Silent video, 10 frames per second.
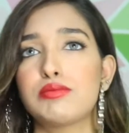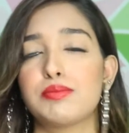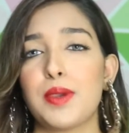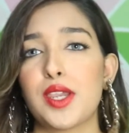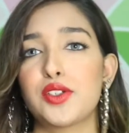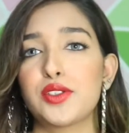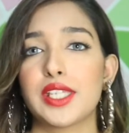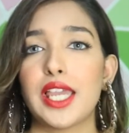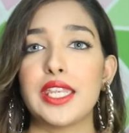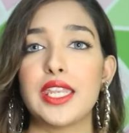patient
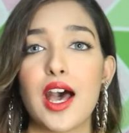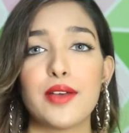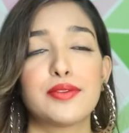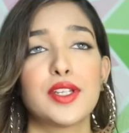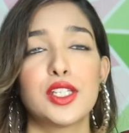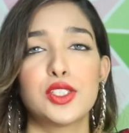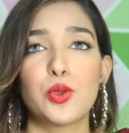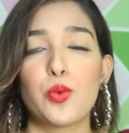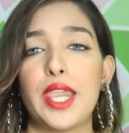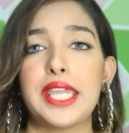enough to
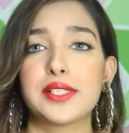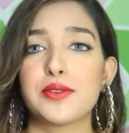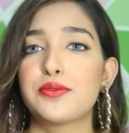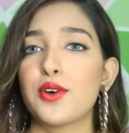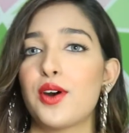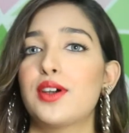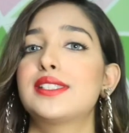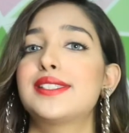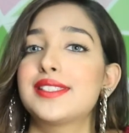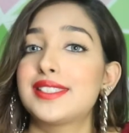wait for
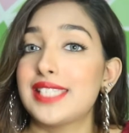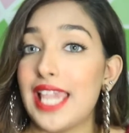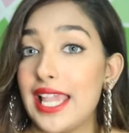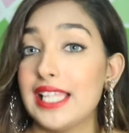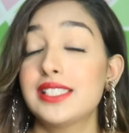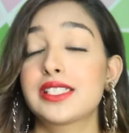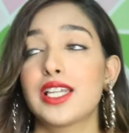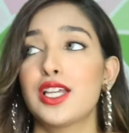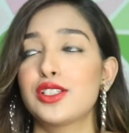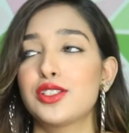the sales,
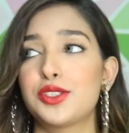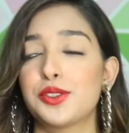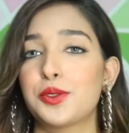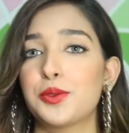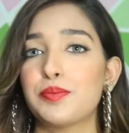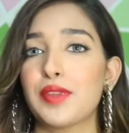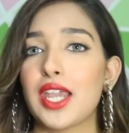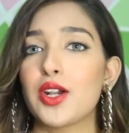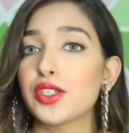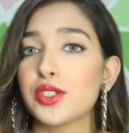so I
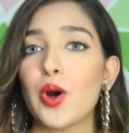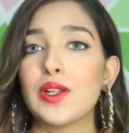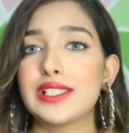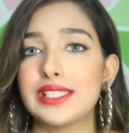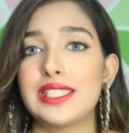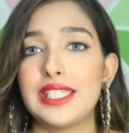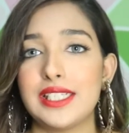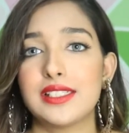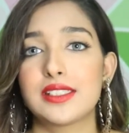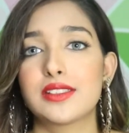got all
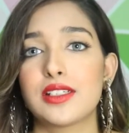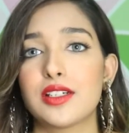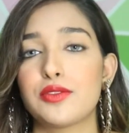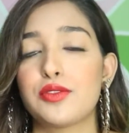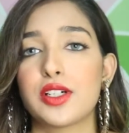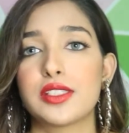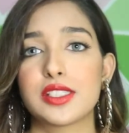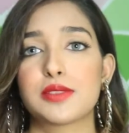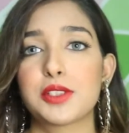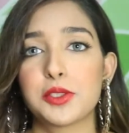these for
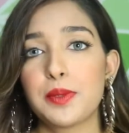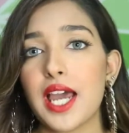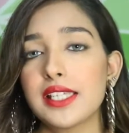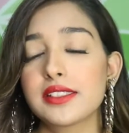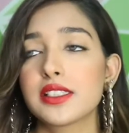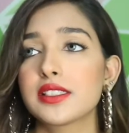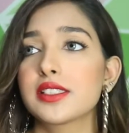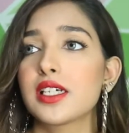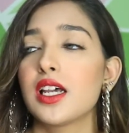this much prices.